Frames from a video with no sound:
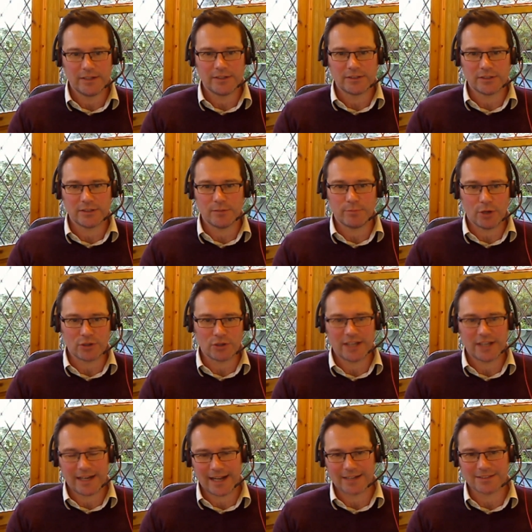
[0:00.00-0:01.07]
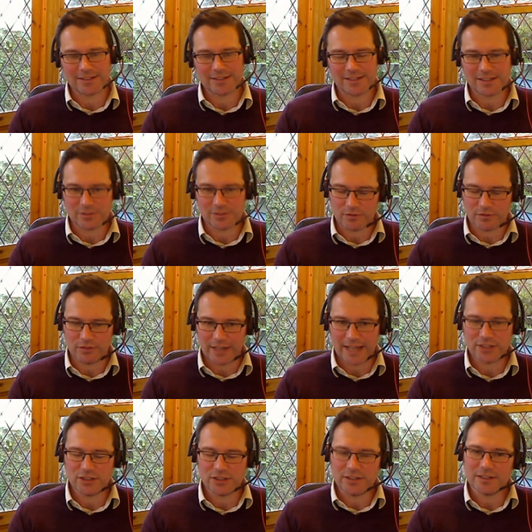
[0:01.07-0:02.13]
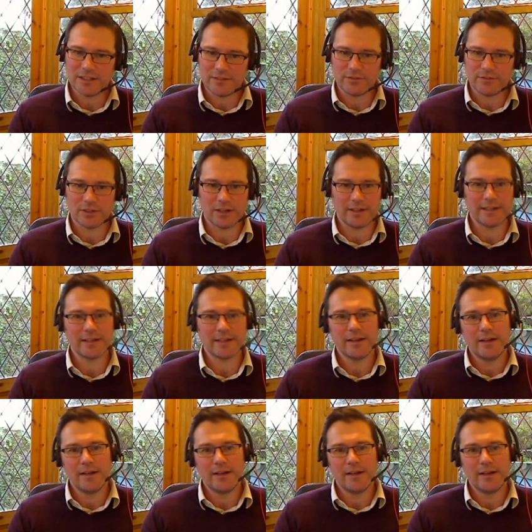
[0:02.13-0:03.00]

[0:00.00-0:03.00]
So blockchain acts as this sort of ledger, if you like,